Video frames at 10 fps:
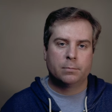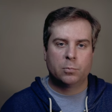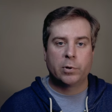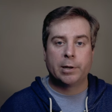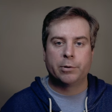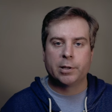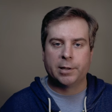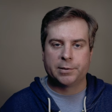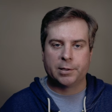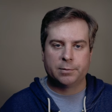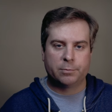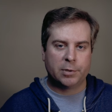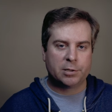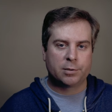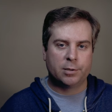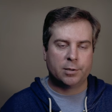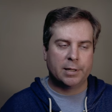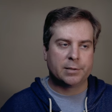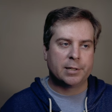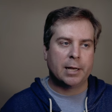without realizing it registered
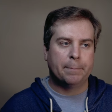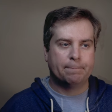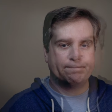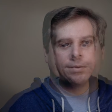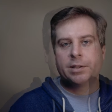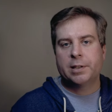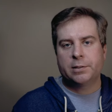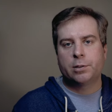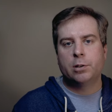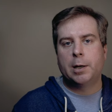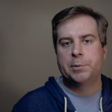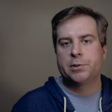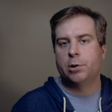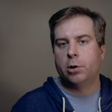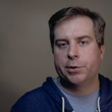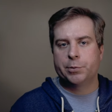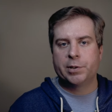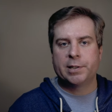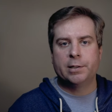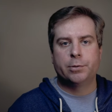as a tap. You can set certain options to always
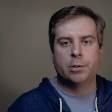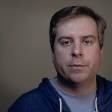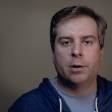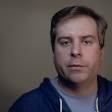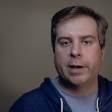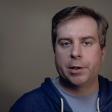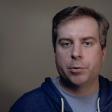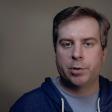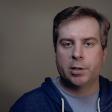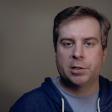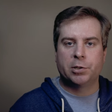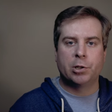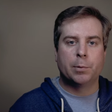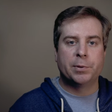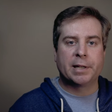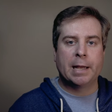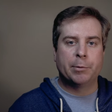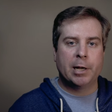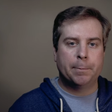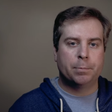reset to a default value when you initially open the
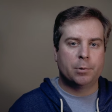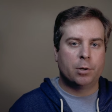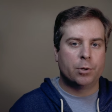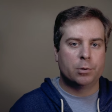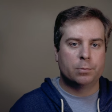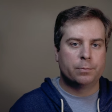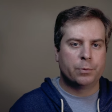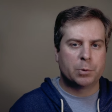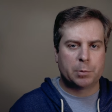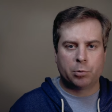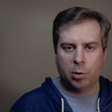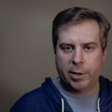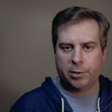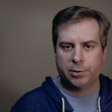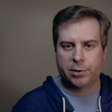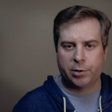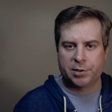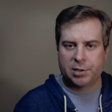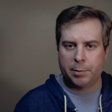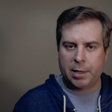camera app, although with the Pro models, there are
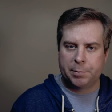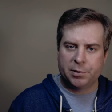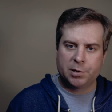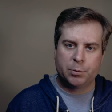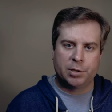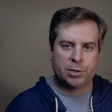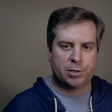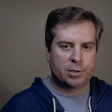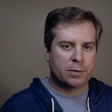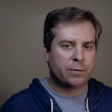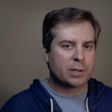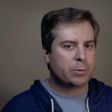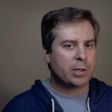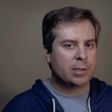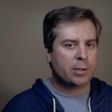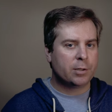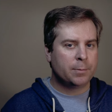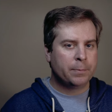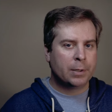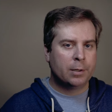some options which conflict with each other,
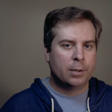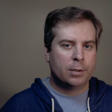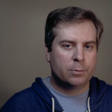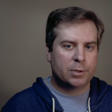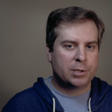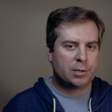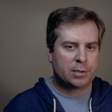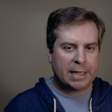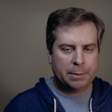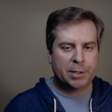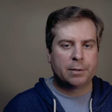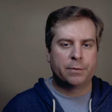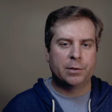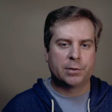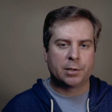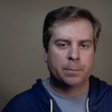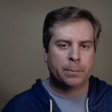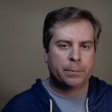which can be confusing.